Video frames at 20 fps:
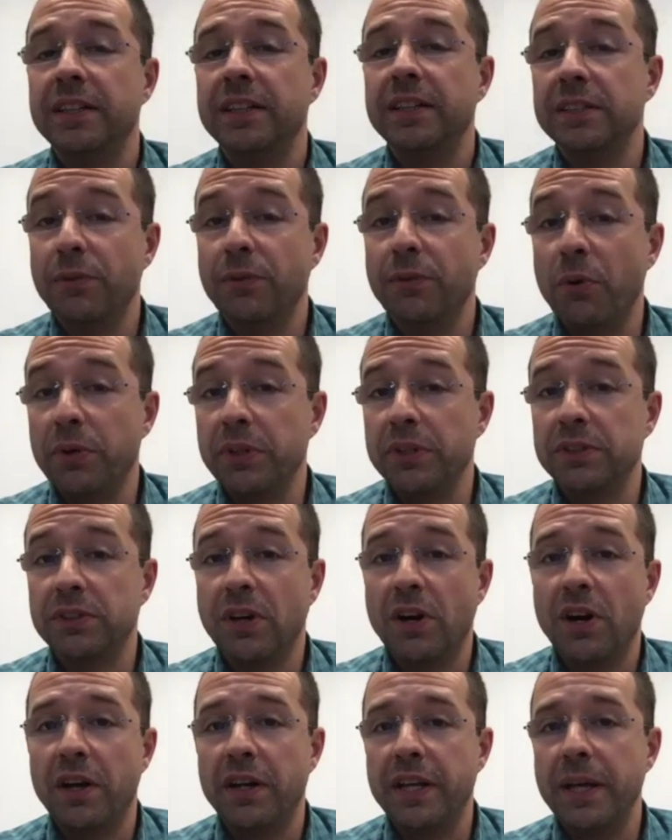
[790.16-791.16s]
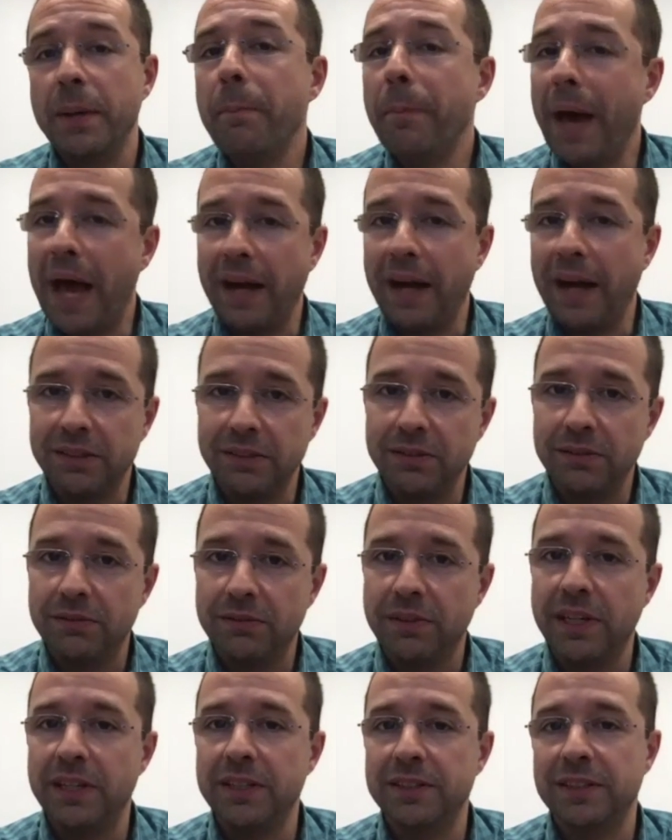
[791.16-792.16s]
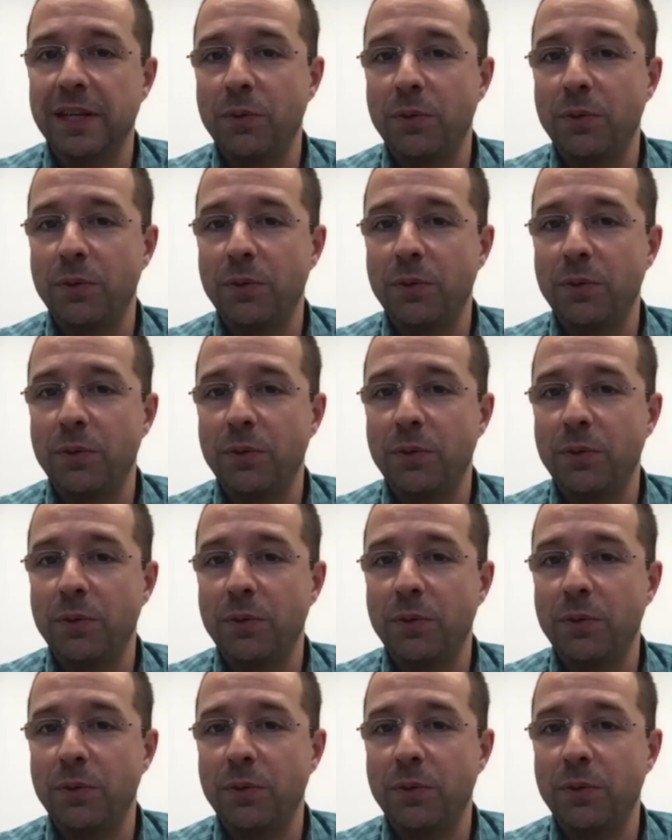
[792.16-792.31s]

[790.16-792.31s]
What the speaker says: is focused on impact, right? It's like